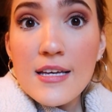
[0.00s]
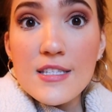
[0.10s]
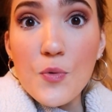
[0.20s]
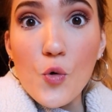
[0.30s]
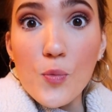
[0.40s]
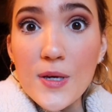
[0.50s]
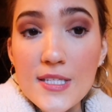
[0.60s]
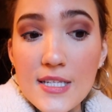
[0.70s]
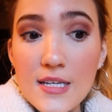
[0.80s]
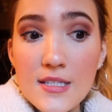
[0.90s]
some cool
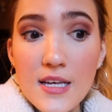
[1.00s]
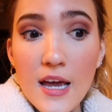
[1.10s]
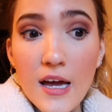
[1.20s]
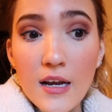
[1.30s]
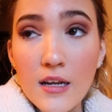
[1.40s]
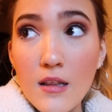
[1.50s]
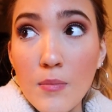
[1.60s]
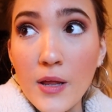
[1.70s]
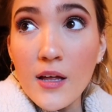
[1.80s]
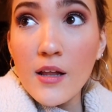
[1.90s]
pieces. And
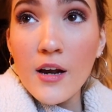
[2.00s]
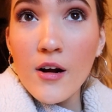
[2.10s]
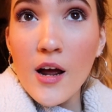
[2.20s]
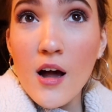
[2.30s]
the blanket ladder